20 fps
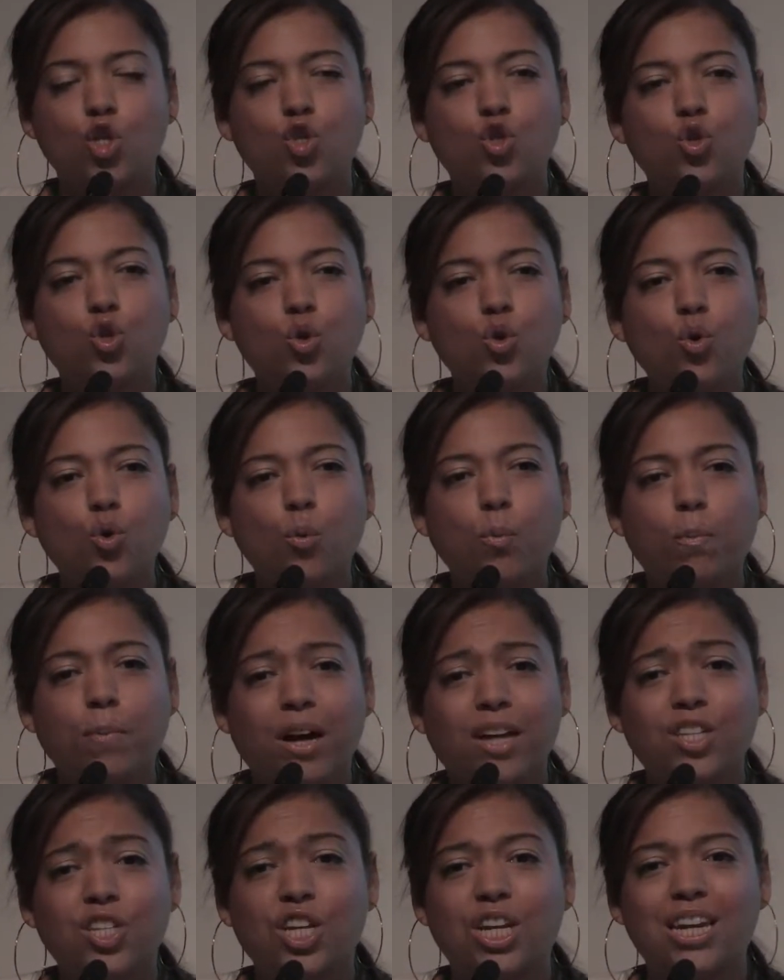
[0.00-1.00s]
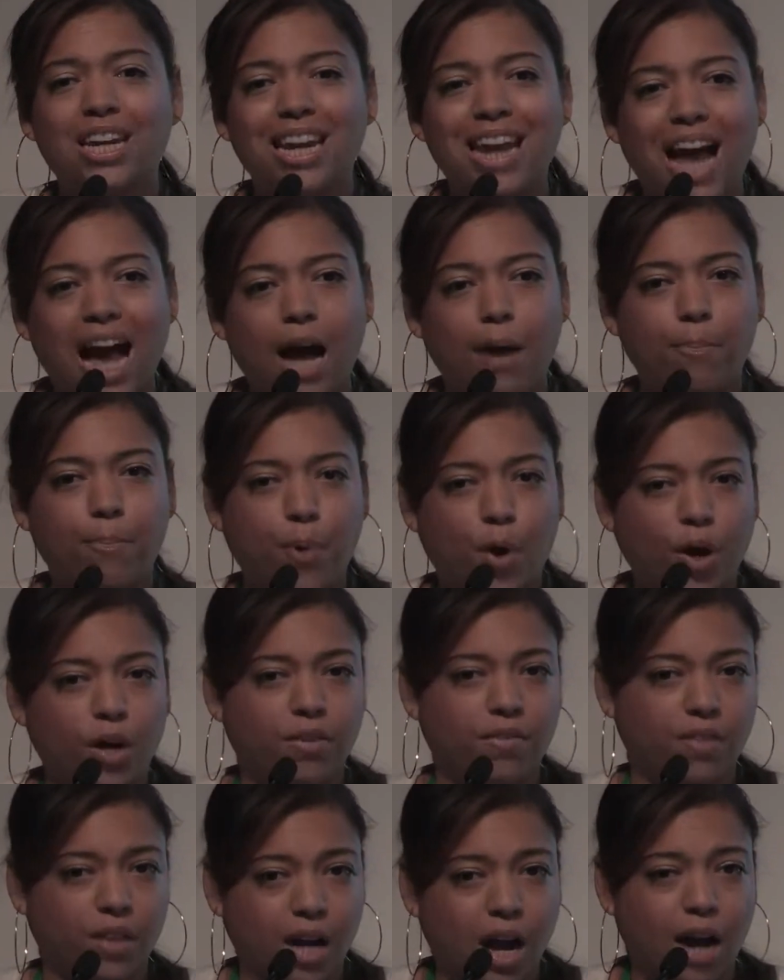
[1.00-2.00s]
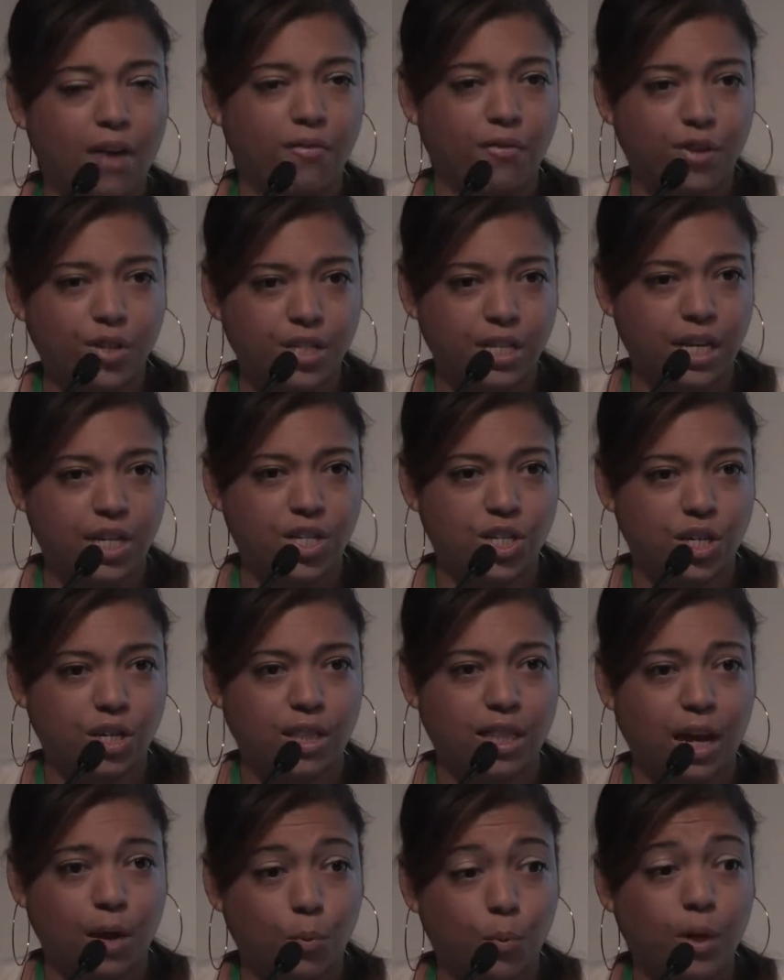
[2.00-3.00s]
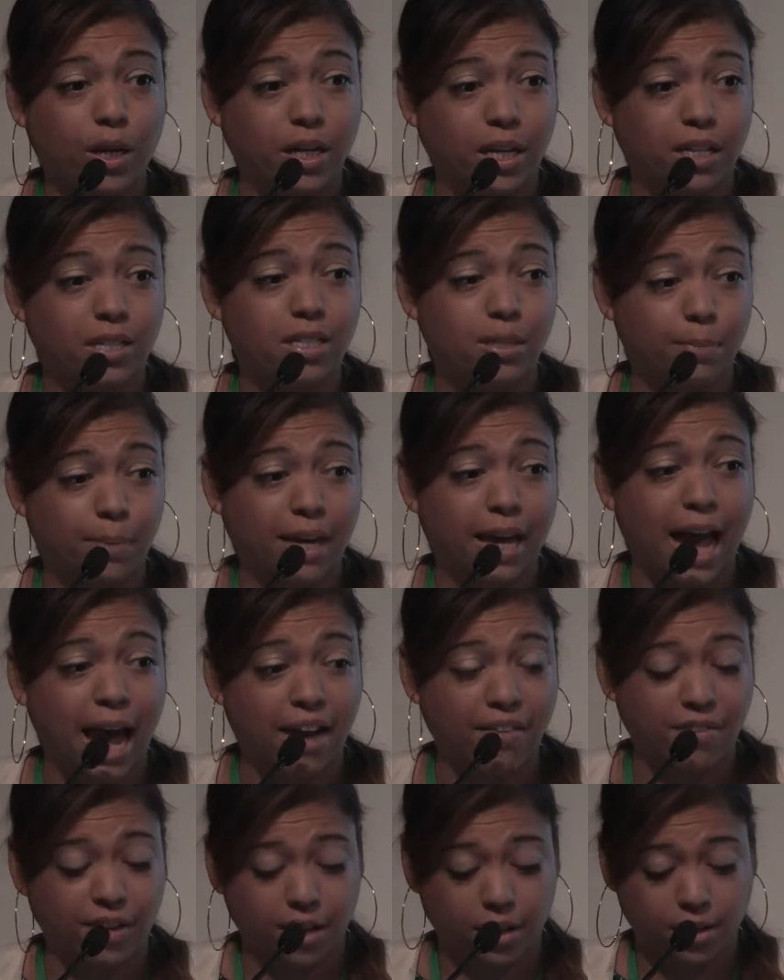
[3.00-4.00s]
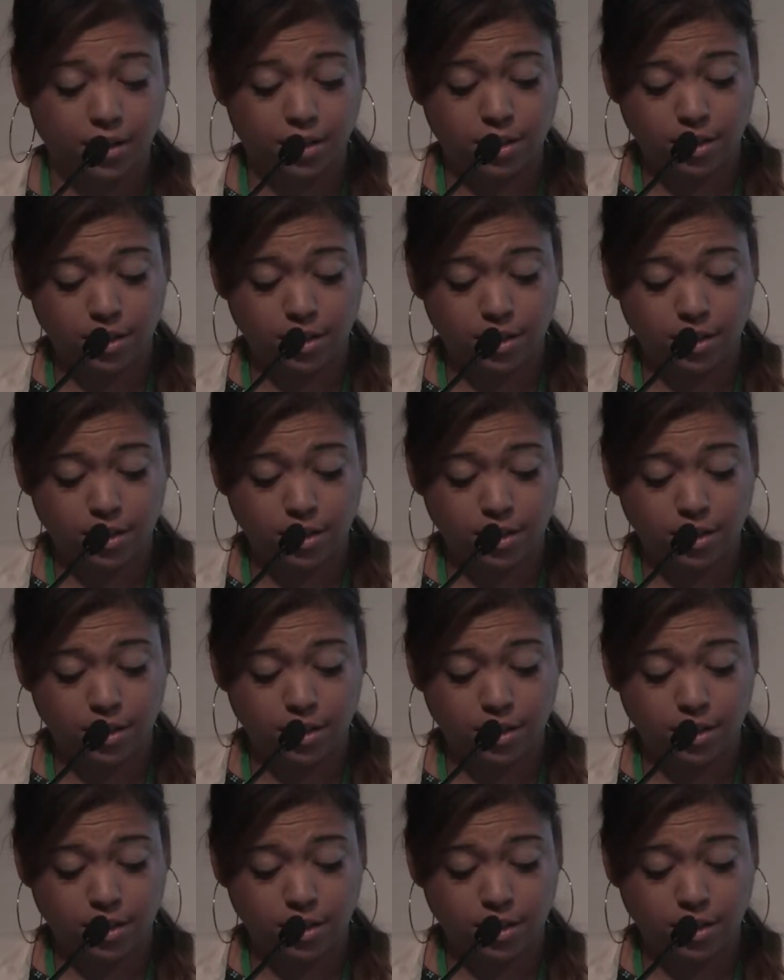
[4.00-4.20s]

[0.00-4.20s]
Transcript: too much not part of the conversation that we need to be having.